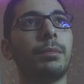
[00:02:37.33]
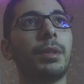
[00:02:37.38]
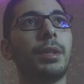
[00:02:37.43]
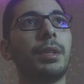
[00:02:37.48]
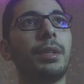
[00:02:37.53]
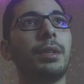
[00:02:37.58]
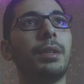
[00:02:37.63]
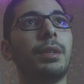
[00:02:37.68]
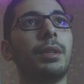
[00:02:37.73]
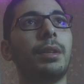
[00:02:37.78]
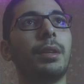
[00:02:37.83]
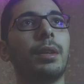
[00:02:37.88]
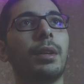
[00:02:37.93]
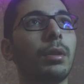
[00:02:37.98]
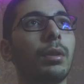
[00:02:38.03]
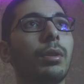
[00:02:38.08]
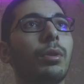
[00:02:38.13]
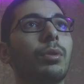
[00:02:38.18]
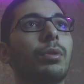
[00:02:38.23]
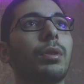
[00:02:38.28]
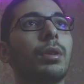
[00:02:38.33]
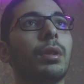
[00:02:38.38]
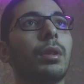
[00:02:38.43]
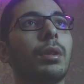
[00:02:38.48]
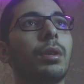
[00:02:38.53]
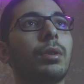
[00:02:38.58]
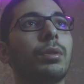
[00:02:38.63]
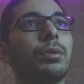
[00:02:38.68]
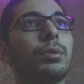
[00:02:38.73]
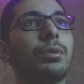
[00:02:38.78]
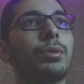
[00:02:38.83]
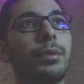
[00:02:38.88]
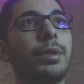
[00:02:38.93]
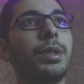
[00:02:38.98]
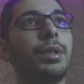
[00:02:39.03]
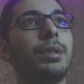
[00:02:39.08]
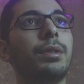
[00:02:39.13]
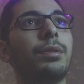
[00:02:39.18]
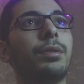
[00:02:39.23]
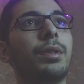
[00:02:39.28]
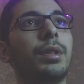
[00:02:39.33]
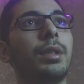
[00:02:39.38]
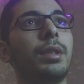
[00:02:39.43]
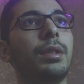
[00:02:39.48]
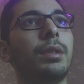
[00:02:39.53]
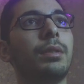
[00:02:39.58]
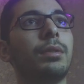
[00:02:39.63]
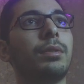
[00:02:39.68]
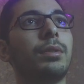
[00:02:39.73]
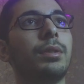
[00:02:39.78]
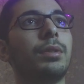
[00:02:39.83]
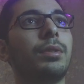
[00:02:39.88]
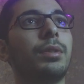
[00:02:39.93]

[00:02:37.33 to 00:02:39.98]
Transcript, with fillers: the localhost three three three